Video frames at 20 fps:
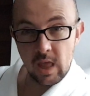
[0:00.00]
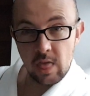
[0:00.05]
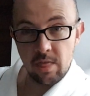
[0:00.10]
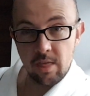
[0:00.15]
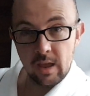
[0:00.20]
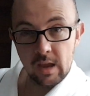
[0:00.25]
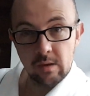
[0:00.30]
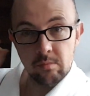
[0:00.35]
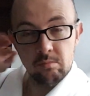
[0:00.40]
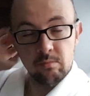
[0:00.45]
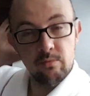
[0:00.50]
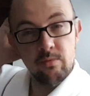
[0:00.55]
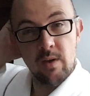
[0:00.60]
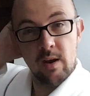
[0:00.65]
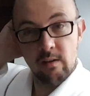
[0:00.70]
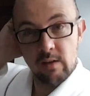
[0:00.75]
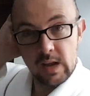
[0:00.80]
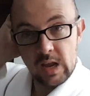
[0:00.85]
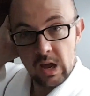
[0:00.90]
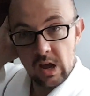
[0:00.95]
anything,
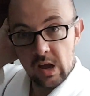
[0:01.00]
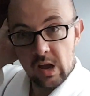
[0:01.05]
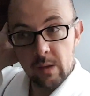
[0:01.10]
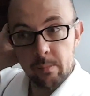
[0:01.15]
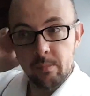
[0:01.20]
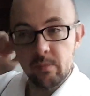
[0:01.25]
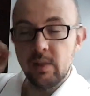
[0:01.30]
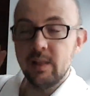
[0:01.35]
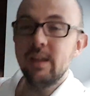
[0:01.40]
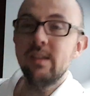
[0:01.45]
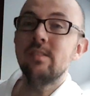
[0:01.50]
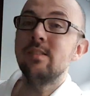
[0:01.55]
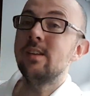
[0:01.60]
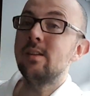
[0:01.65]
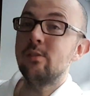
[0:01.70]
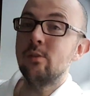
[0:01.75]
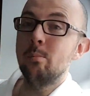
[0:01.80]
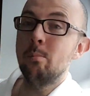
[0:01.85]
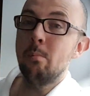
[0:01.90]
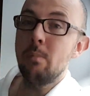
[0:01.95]
very calm.
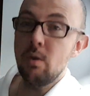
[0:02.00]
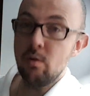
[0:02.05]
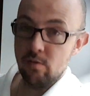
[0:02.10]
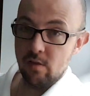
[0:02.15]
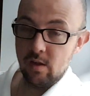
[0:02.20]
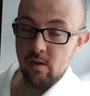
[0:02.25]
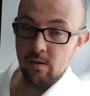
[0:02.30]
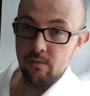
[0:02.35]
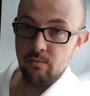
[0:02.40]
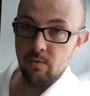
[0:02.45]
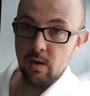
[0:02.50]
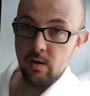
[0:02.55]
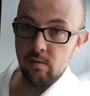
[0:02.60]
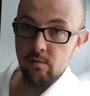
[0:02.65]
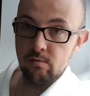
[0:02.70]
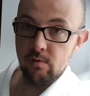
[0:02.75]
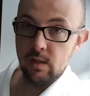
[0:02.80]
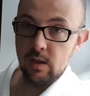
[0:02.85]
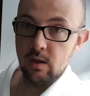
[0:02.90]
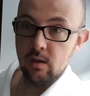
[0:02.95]
Listening to music I find
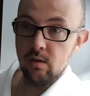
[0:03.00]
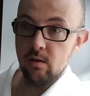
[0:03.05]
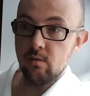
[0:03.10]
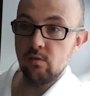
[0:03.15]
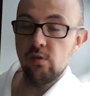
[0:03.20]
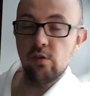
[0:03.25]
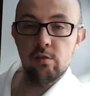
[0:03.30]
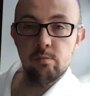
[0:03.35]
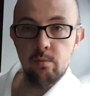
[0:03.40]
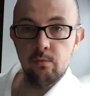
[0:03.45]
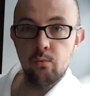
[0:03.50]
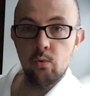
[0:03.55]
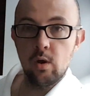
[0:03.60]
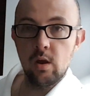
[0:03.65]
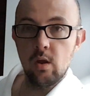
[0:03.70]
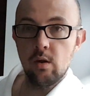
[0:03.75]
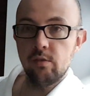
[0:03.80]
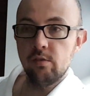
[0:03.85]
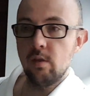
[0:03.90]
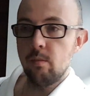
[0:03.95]
is really good. Just before I
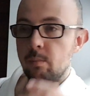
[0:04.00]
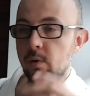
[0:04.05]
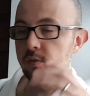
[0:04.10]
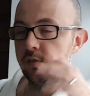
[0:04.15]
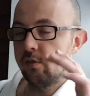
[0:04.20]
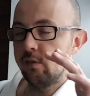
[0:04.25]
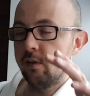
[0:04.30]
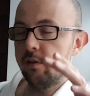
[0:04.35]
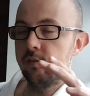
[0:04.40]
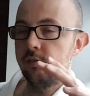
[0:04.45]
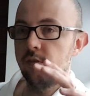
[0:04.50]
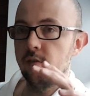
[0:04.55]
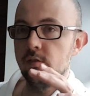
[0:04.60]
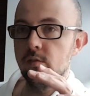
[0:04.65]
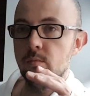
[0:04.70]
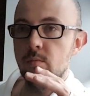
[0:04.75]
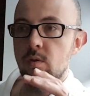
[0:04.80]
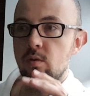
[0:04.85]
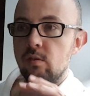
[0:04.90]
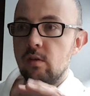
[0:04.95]
go to sleep, I'll just listen to
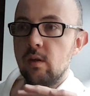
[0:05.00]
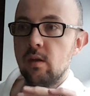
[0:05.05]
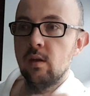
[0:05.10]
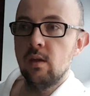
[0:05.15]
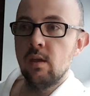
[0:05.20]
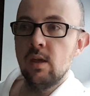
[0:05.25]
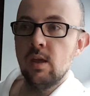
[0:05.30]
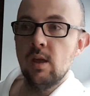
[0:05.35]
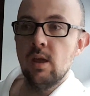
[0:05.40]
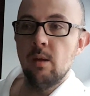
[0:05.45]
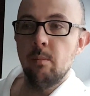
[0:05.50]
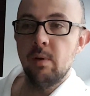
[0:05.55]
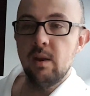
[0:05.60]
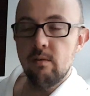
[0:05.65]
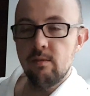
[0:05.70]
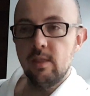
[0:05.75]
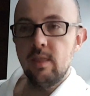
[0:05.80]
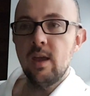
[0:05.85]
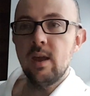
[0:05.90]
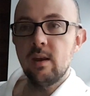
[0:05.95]
some music. But
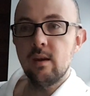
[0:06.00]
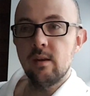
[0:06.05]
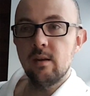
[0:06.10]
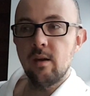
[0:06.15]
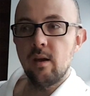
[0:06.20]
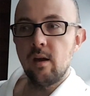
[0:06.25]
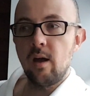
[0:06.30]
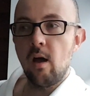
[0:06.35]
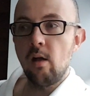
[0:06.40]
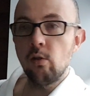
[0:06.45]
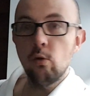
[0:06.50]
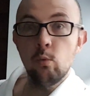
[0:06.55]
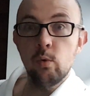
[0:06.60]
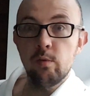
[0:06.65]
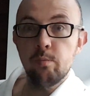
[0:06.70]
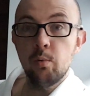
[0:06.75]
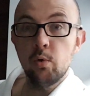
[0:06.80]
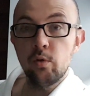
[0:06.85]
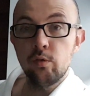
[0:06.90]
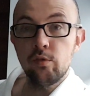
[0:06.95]
even then, I'll
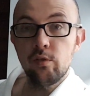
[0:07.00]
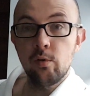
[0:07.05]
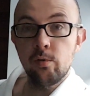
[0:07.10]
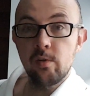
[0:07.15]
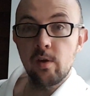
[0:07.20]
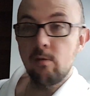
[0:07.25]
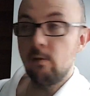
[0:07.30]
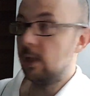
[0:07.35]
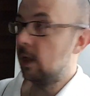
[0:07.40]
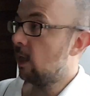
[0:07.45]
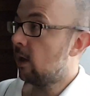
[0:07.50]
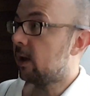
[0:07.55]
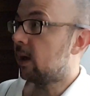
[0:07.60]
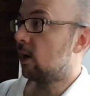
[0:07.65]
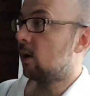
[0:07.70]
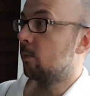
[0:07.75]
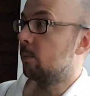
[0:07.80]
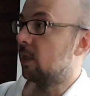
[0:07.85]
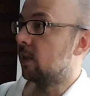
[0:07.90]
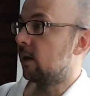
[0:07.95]
always put on songs I really like,
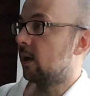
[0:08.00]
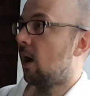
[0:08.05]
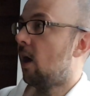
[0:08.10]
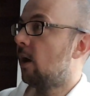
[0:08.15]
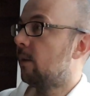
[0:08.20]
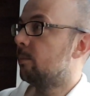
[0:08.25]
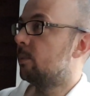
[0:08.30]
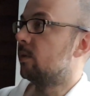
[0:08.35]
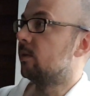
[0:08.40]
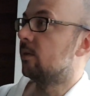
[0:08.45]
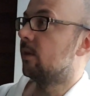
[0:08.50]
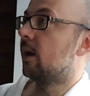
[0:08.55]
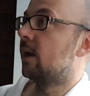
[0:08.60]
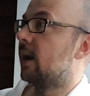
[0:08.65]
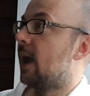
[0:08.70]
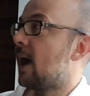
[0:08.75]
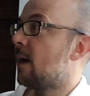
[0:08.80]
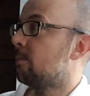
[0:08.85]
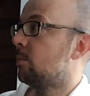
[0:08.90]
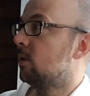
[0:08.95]
and I'll be like hype
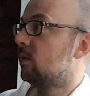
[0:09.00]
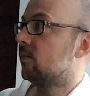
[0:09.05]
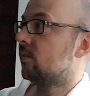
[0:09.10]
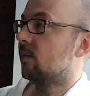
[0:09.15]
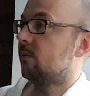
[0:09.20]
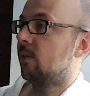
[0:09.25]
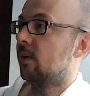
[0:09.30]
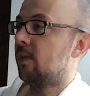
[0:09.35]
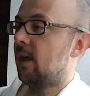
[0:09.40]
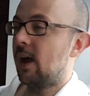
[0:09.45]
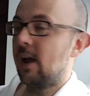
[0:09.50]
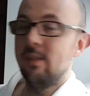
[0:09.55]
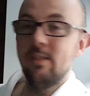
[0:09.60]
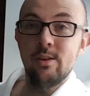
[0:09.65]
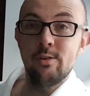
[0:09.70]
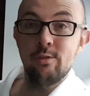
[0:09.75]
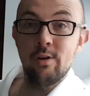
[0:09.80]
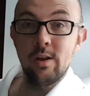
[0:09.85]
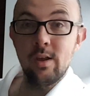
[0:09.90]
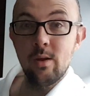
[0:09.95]
and happy and stuff like that, and
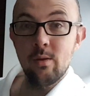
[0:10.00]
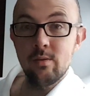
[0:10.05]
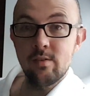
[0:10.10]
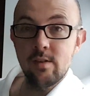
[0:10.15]
then trying to go to